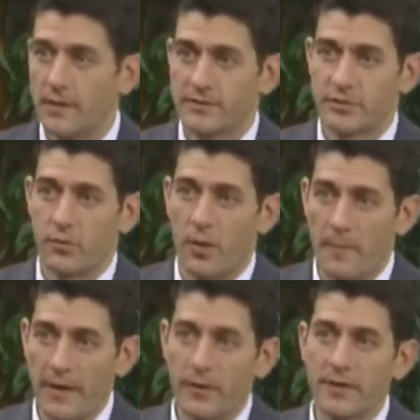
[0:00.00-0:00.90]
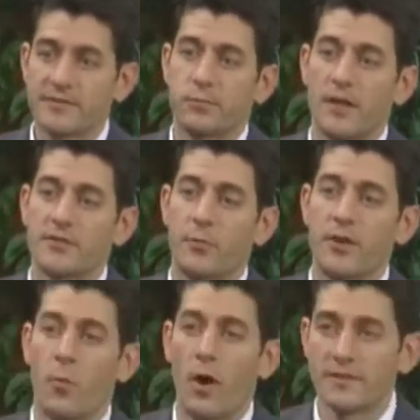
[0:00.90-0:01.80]
So America is a place where
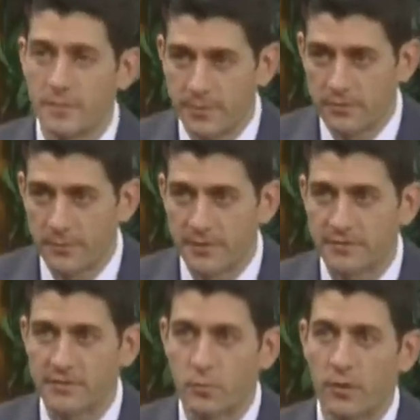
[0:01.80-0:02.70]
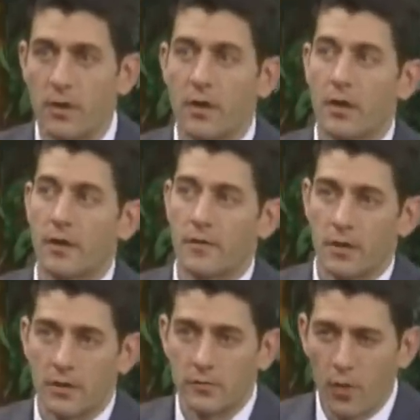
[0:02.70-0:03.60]
you want to build a business, where
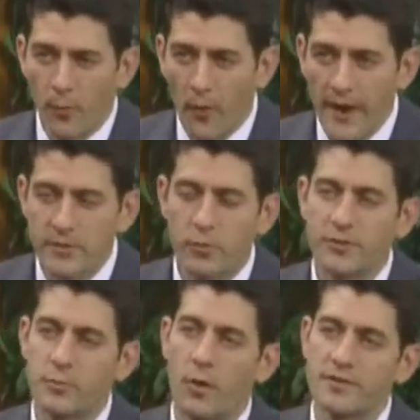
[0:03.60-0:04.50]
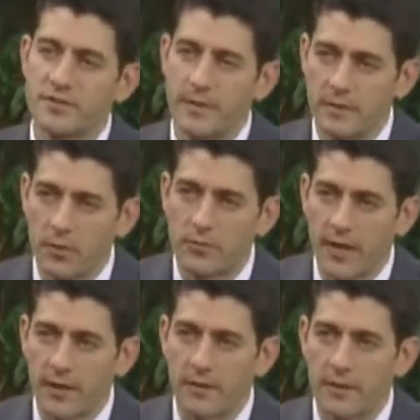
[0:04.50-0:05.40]
a global headquarters wants to be
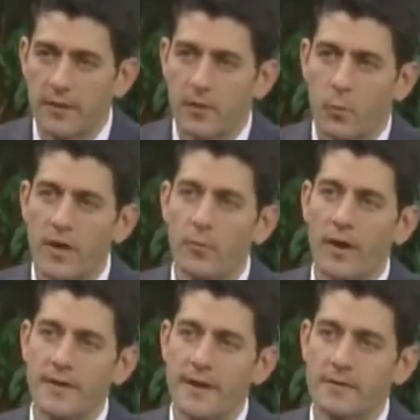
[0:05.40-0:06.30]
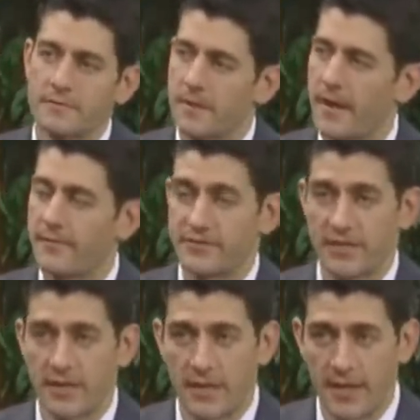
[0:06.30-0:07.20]
located. We right now have the
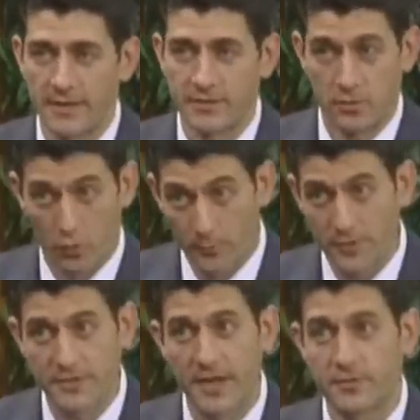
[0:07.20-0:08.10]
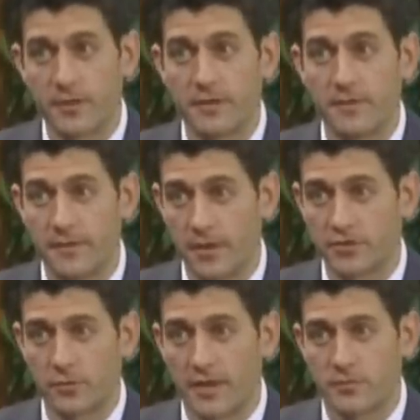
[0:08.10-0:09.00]
second highest corporate tax rate in the
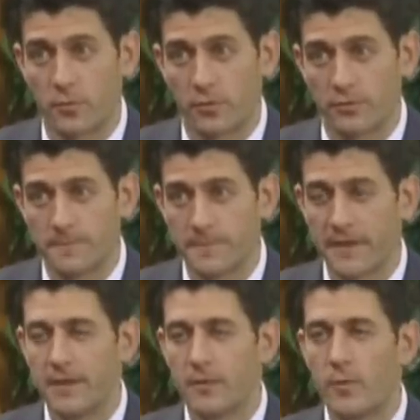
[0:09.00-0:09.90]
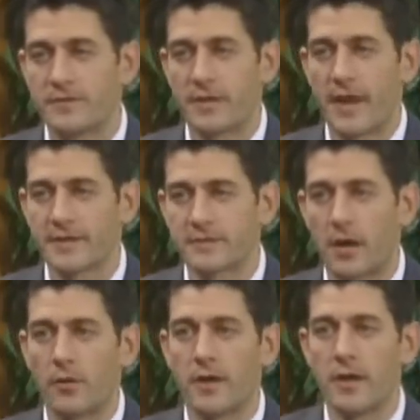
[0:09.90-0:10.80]
industrialized world. We tax
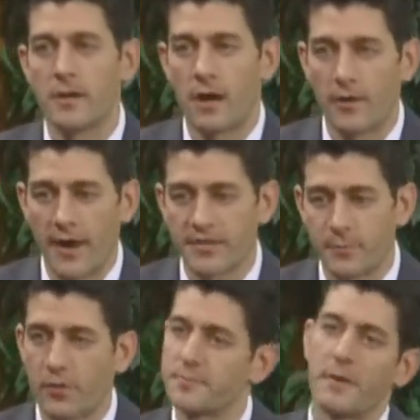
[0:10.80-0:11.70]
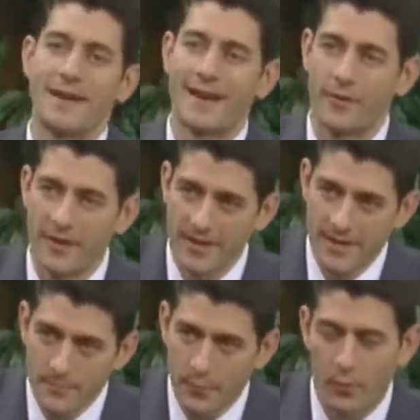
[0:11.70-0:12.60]
our exports, but not our
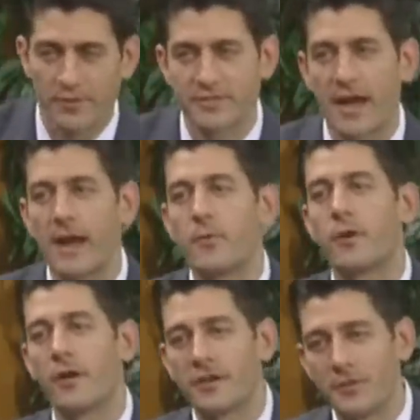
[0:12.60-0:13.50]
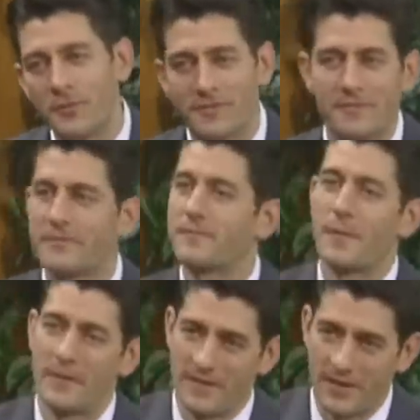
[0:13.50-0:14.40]
imports. I would argue with
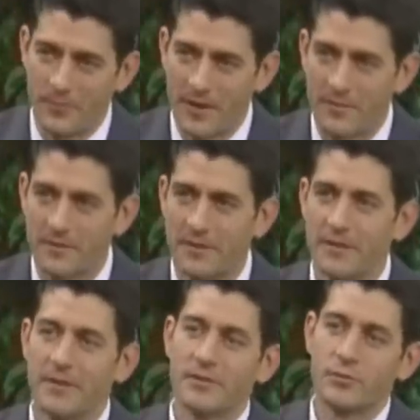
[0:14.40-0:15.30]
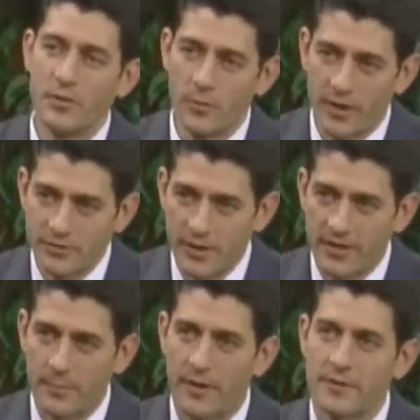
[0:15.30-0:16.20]
flipping that around, doing what our trade
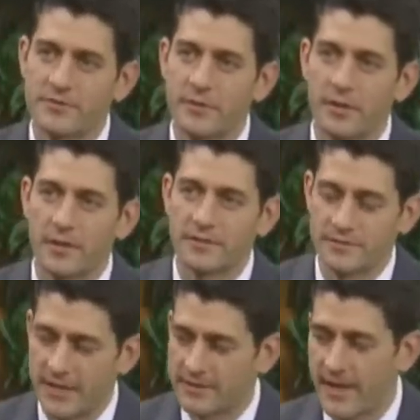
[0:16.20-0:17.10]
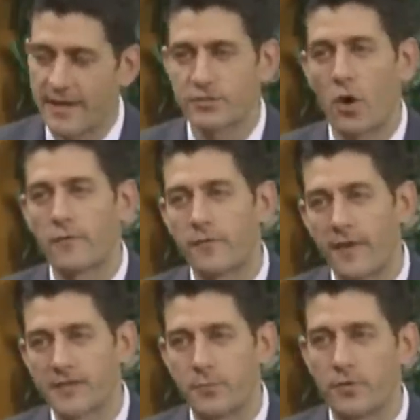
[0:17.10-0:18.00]
competitors do to us, take tax off of
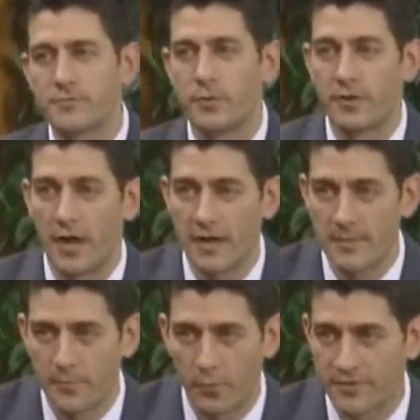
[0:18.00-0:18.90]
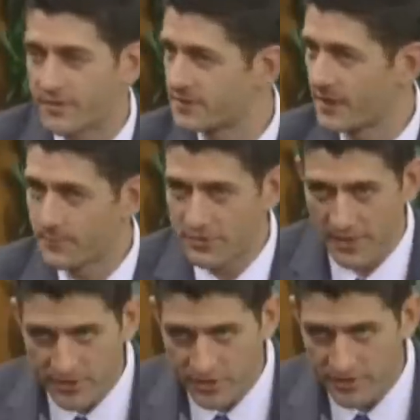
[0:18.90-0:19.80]
exports, put it on imports. That's not
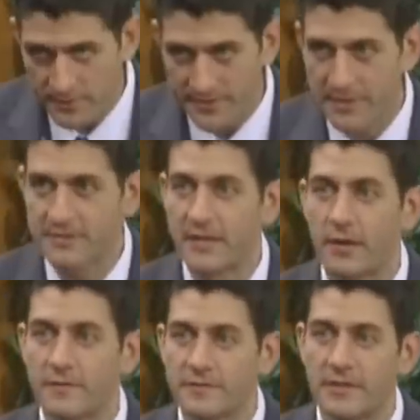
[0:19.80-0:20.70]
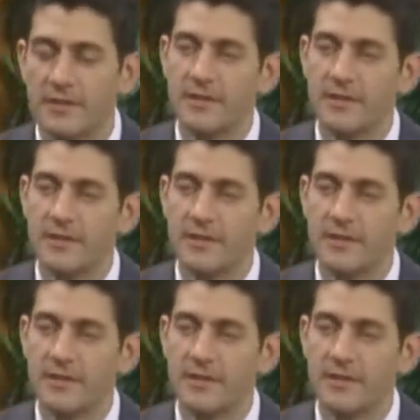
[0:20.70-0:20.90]
protectionism, that's not tariffs.